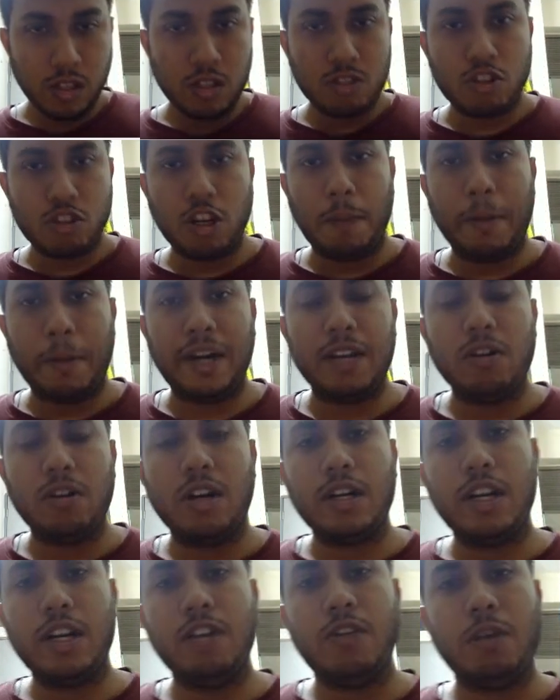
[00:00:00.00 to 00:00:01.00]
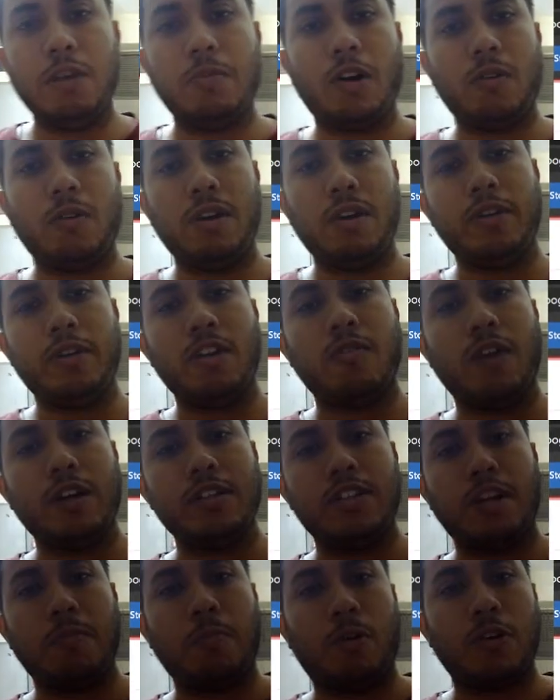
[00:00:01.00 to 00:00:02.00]
so in a particular grid wall problem,
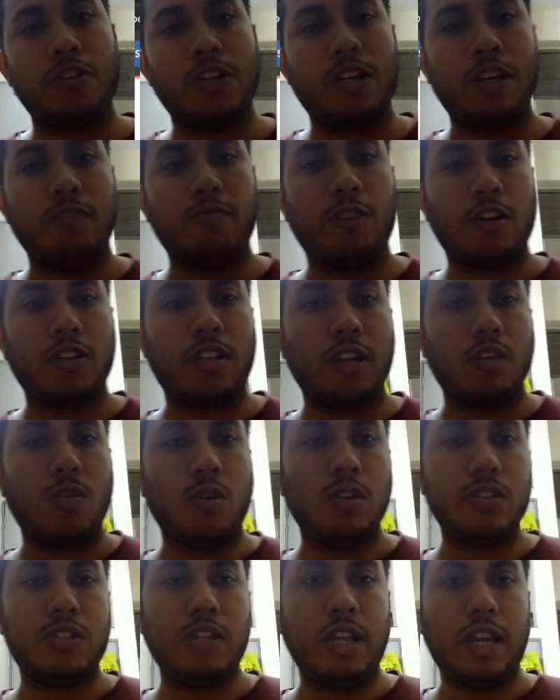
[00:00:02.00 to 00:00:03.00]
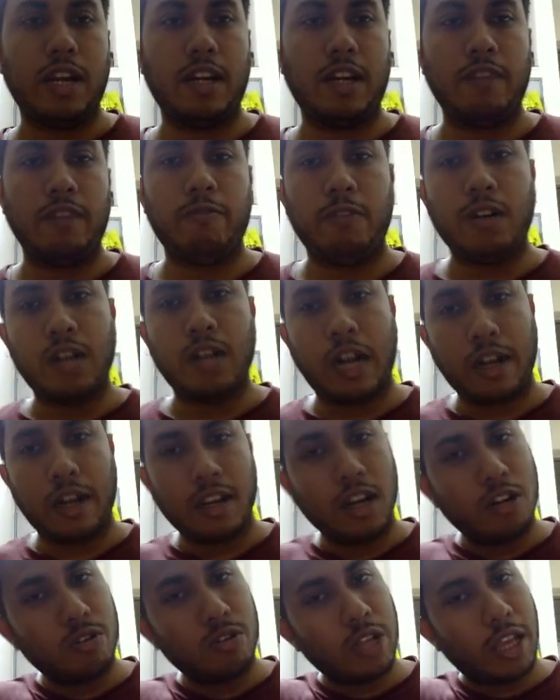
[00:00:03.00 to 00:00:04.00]
rewards are positive for the goals, negative for running
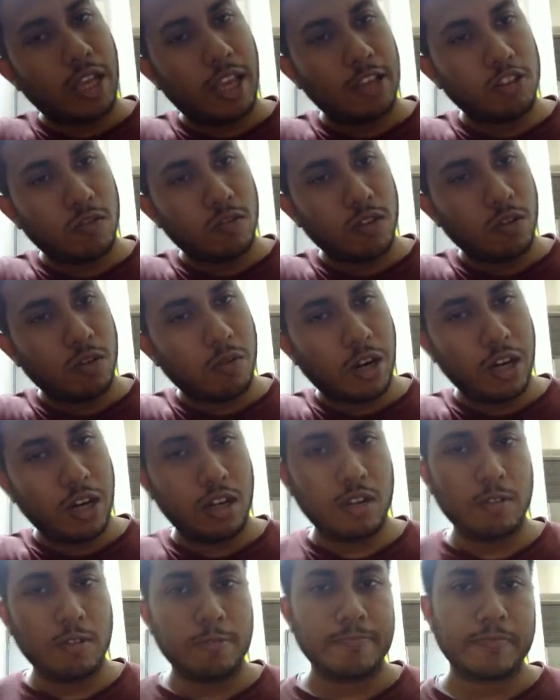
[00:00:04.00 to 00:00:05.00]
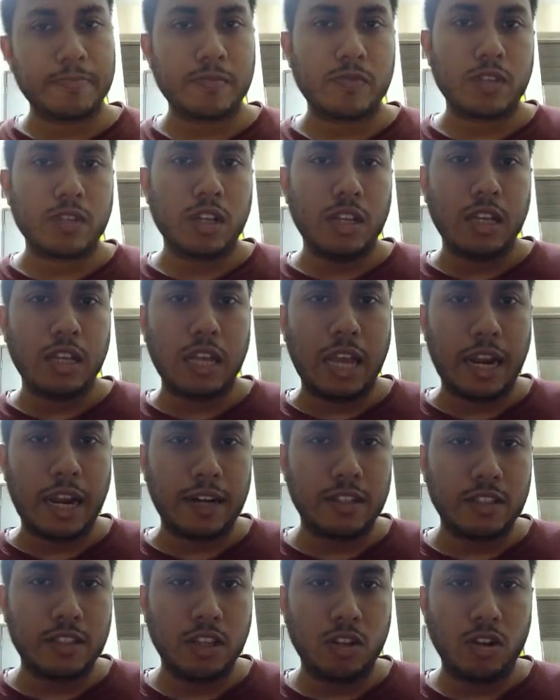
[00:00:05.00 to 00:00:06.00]
into the edge of the world,
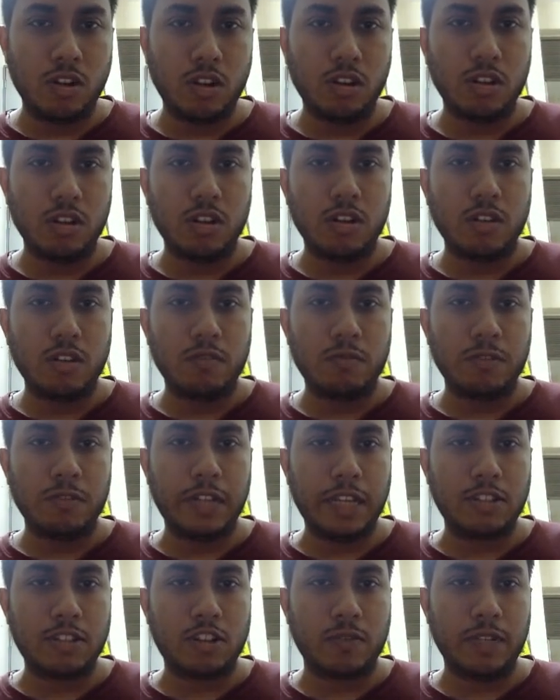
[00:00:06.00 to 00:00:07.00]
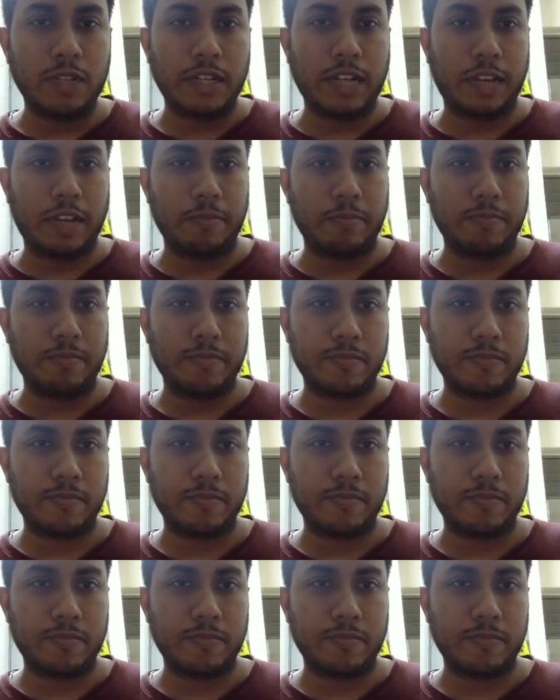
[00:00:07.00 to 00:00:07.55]
and zero rest of the time.